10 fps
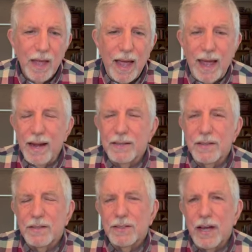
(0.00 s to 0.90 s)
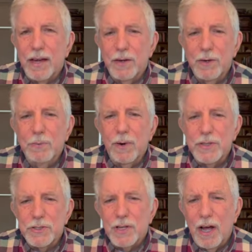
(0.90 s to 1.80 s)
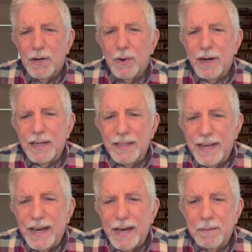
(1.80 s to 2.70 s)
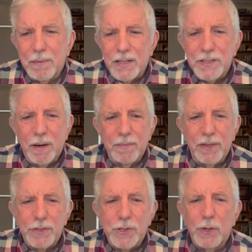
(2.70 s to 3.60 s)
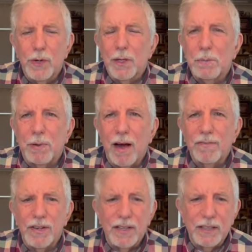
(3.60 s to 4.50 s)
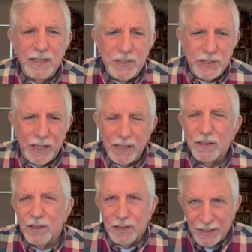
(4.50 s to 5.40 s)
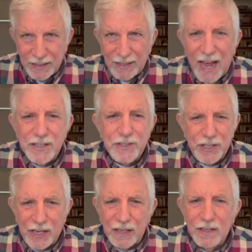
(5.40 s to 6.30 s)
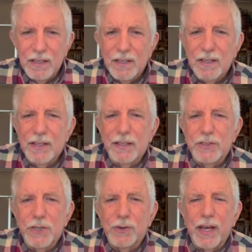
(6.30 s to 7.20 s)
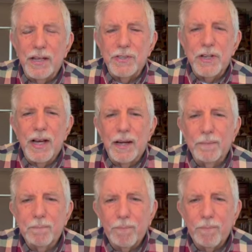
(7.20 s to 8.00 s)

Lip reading: And Jehu was anointed king by some of the school of the prophet Elisha in 2 Kings 9.